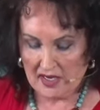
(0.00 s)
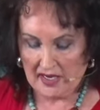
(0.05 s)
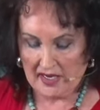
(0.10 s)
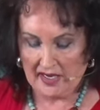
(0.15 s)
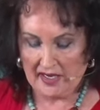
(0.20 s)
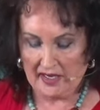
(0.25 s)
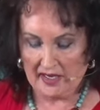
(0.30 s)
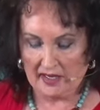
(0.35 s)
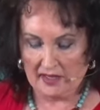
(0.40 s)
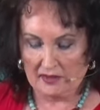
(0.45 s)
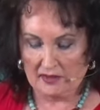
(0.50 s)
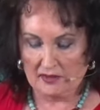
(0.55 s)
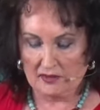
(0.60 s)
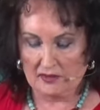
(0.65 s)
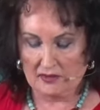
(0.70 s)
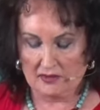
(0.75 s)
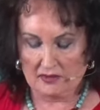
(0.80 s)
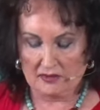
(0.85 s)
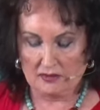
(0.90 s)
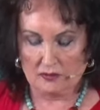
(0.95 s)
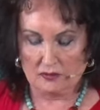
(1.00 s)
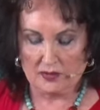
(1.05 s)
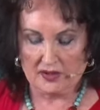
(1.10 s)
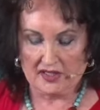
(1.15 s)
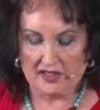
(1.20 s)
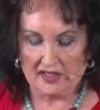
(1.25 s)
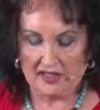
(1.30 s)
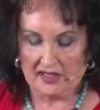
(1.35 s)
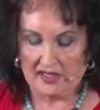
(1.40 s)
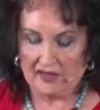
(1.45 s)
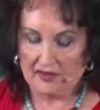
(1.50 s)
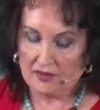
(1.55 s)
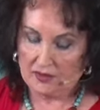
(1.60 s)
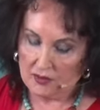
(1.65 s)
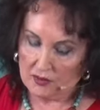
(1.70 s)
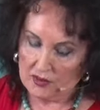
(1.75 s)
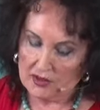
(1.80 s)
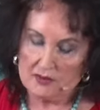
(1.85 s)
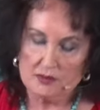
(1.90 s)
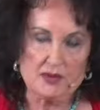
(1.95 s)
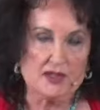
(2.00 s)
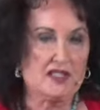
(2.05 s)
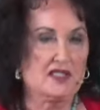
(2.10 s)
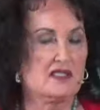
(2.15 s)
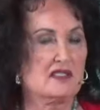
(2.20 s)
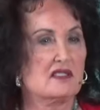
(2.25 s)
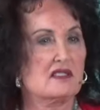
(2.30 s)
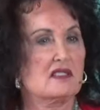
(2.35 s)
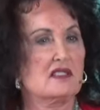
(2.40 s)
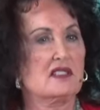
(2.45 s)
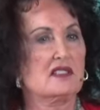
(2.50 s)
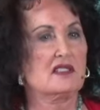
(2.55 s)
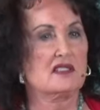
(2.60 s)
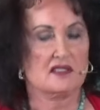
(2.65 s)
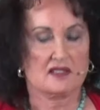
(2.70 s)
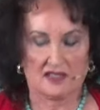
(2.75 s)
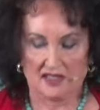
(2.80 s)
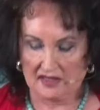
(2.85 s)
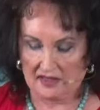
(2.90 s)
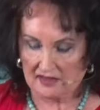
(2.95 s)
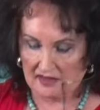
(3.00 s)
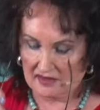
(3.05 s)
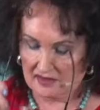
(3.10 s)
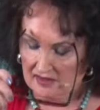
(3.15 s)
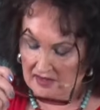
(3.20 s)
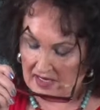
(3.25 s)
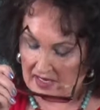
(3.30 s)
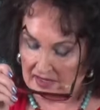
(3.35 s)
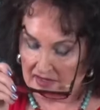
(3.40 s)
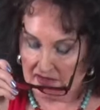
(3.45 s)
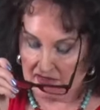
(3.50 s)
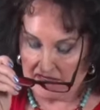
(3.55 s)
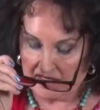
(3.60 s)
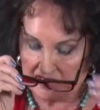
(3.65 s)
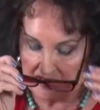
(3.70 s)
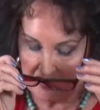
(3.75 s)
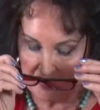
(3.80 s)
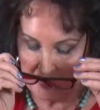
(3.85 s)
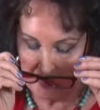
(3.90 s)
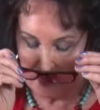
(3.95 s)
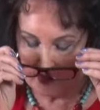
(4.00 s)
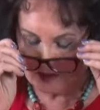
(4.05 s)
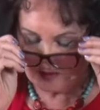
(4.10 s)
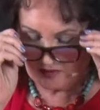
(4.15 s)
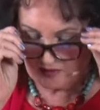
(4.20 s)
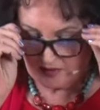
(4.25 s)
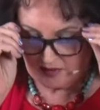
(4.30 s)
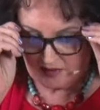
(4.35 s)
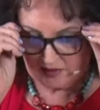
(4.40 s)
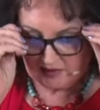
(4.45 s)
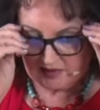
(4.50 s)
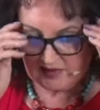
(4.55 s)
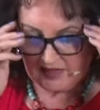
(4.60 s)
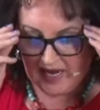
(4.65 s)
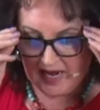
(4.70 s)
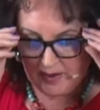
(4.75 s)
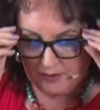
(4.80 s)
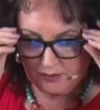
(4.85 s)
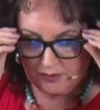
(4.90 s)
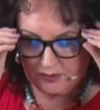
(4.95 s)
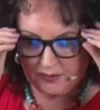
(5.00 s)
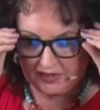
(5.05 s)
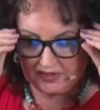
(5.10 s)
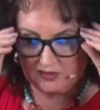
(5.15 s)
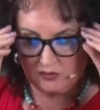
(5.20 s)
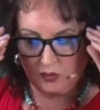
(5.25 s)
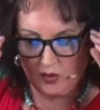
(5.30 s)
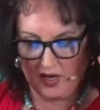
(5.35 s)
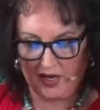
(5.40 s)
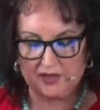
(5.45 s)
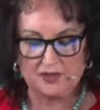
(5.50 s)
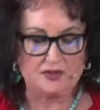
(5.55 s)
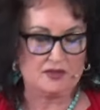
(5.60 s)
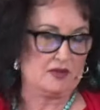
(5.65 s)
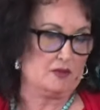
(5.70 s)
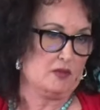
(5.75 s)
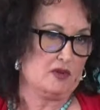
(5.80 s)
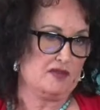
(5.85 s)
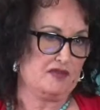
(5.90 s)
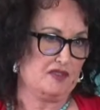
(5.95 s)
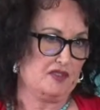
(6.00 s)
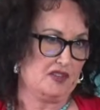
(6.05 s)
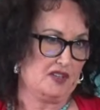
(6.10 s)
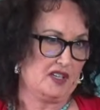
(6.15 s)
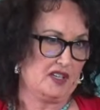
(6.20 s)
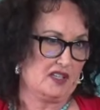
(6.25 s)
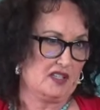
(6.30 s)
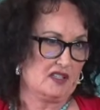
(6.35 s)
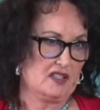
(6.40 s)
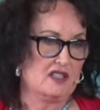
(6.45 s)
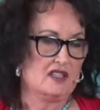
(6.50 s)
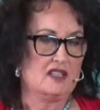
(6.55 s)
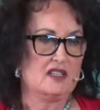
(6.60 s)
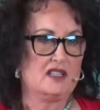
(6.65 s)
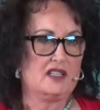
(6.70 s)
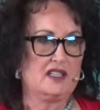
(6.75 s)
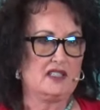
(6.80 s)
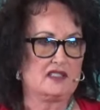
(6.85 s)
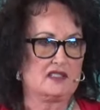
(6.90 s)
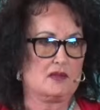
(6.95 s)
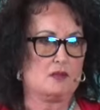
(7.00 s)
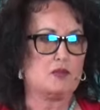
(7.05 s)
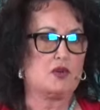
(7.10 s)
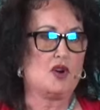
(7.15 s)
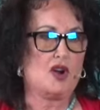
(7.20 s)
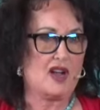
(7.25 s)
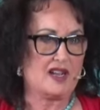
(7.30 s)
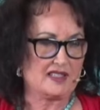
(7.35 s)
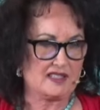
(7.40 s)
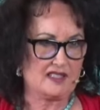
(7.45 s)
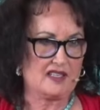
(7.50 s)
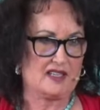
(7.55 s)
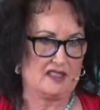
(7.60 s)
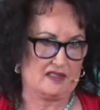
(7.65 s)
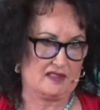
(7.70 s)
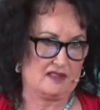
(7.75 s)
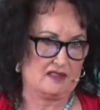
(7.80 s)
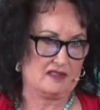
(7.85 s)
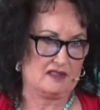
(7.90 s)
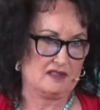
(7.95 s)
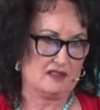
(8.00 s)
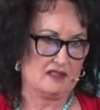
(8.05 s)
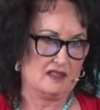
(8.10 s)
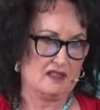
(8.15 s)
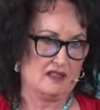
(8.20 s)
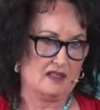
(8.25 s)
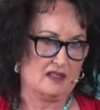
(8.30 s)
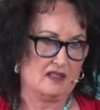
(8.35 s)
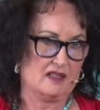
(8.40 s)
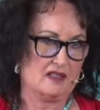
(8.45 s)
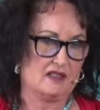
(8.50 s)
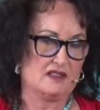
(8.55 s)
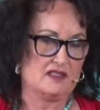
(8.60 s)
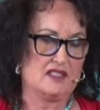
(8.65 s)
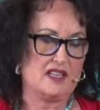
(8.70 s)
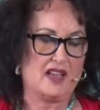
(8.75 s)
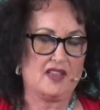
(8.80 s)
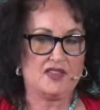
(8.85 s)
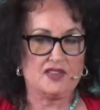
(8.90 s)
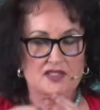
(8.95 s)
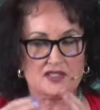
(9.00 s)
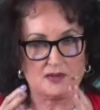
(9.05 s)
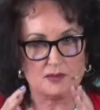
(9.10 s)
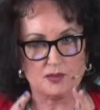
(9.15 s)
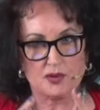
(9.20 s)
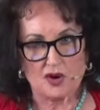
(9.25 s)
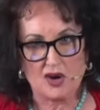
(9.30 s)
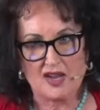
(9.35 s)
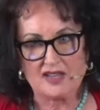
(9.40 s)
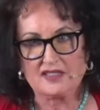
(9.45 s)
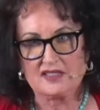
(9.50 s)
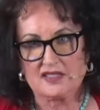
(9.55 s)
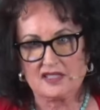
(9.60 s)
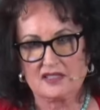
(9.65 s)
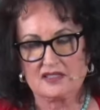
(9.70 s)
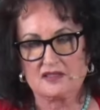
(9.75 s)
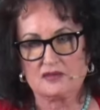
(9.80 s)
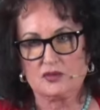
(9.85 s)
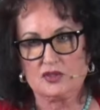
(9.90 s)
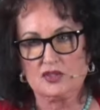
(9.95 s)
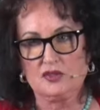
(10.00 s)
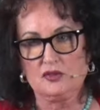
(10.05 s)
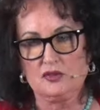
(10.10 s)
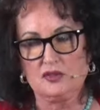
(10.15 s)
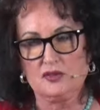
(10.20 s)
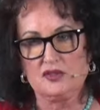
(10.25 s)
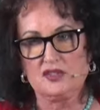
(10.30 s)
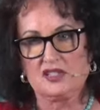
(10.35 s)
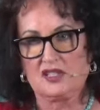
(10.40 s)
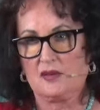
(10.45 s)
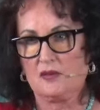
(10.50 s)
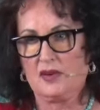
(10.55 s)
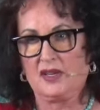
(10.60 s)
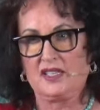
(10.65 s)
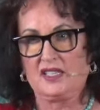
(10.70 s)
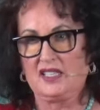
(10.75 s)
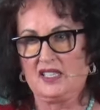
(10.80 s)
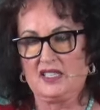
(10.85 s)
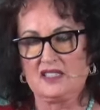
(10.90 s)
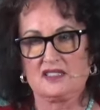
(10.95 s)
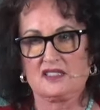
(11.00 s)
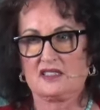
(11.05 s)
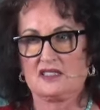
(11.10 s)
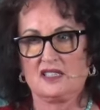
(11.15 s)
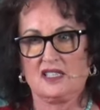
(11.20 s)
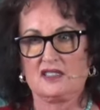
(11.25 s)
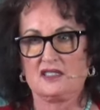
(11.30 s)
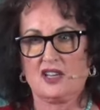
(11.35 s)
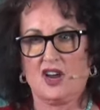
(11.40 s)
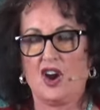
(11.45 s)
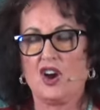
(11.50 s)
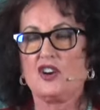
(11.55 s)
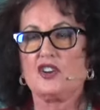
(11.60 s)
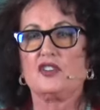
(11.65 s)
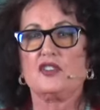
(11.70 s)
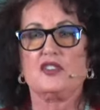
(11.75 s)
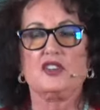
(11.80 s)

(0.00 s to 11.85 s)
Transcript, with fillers: and we can get through it, but it's, it's, it's not an easy snap, mix water, and we're free. It's a process. Death is a process. When you lose somebody, it's, it's harder